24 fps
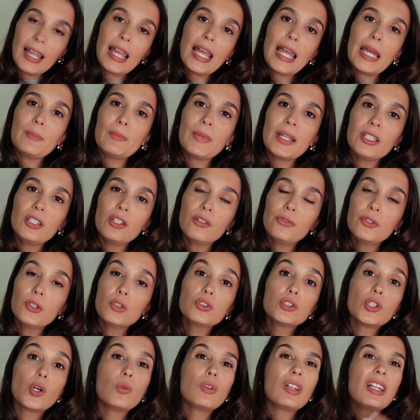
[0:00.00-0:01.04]
and many of you
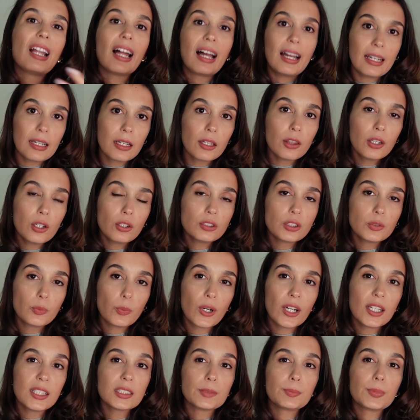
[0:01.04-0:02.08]
don't like those brands